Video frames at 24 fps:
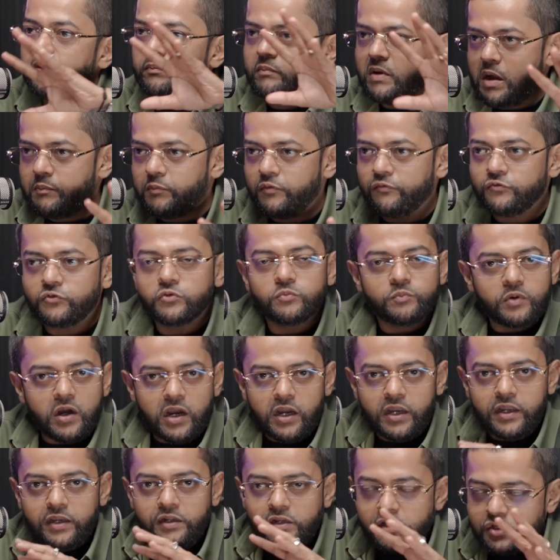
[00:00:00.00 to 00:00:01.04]
the map of
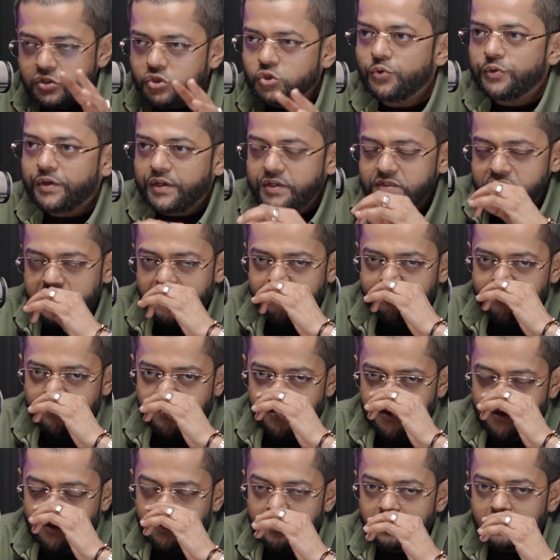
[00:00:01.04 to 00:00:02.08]
Dubai and I showcase
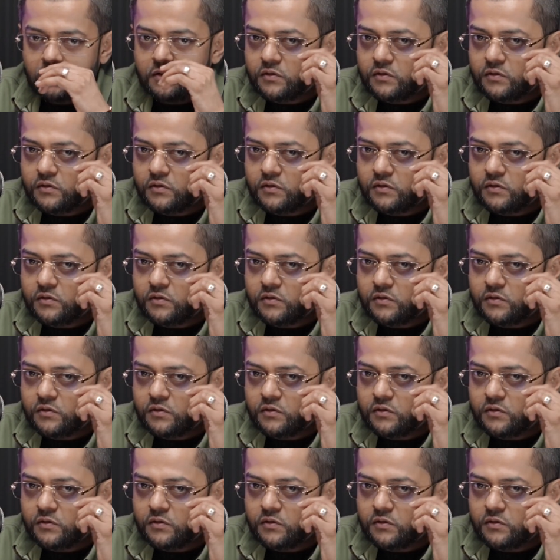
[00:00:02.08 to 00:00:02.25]
everything.